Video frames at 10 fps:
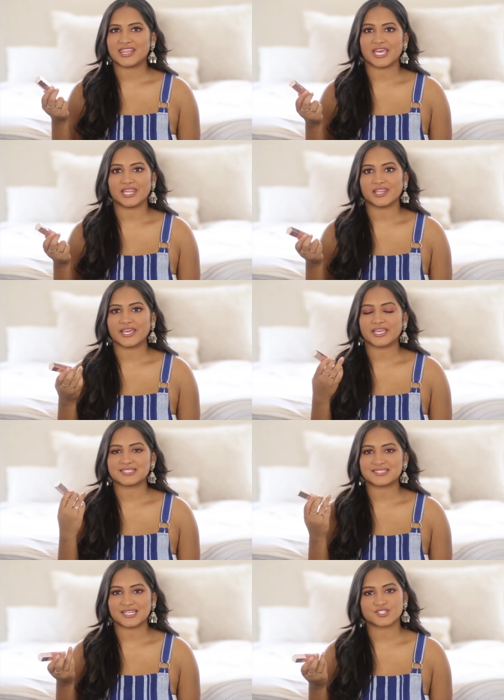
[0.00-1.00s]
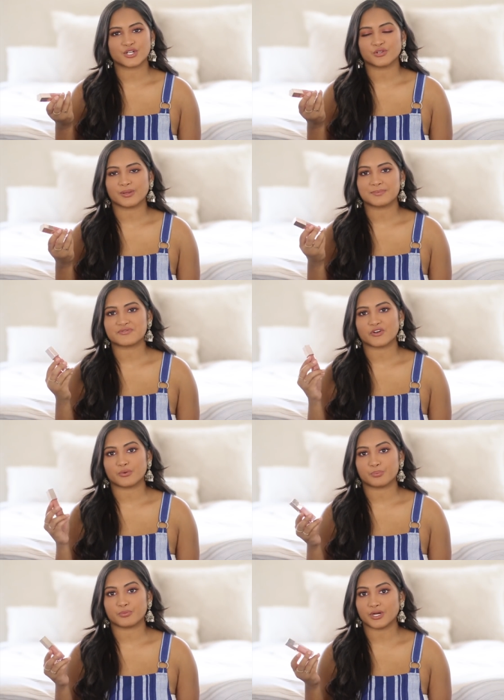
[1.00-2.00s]
thin, like it stays on your lips
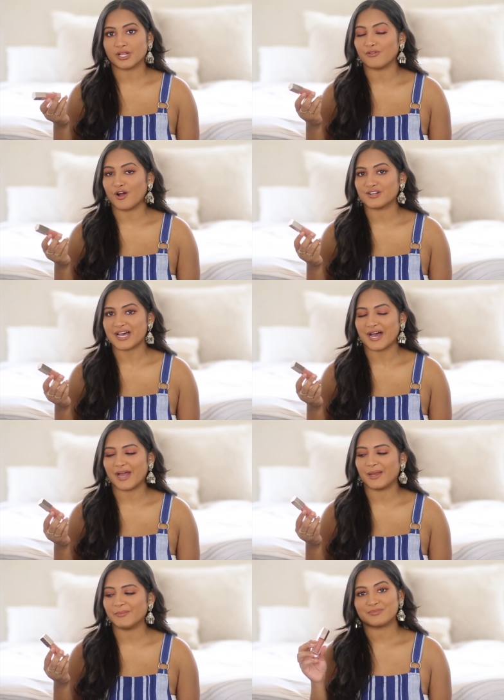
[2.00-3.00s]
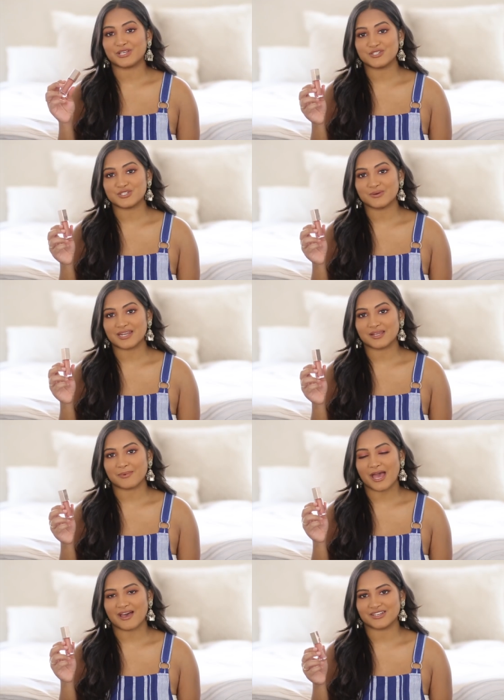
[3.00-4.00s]
for a pretty long time, but you do end
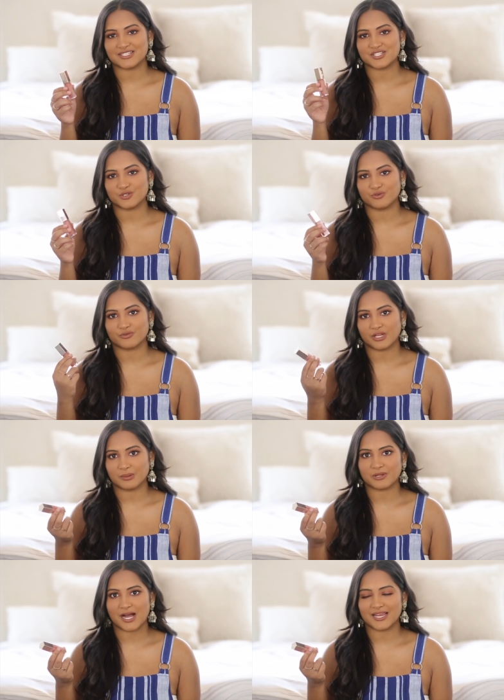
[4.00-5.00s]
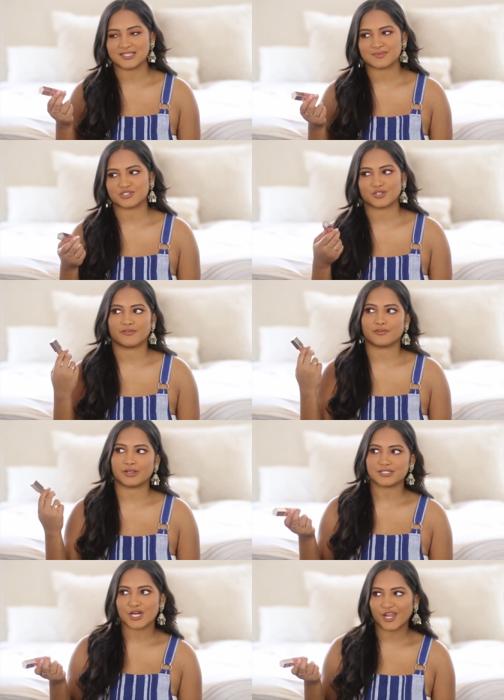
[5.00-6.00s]
up having to reapply, especially if you're
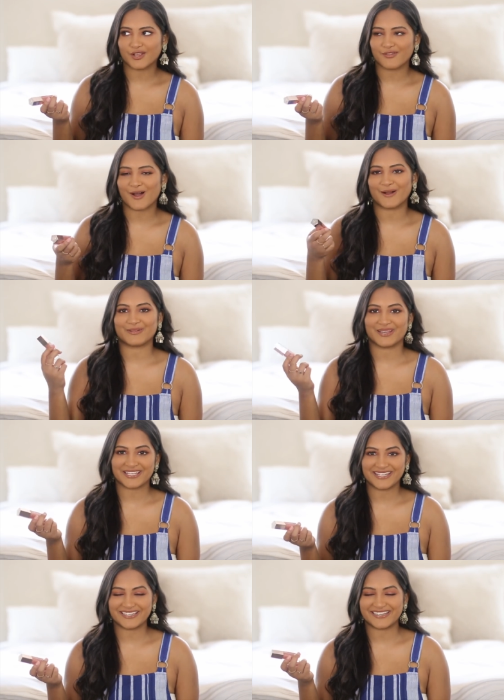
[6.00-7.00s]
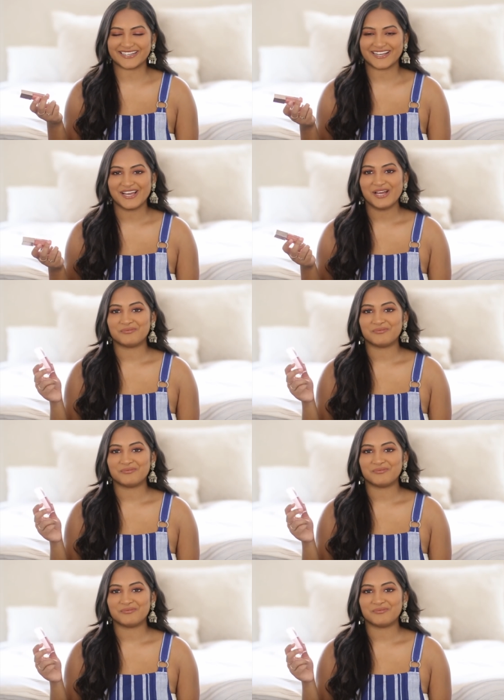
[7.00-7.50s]
like talking a lot or like eating.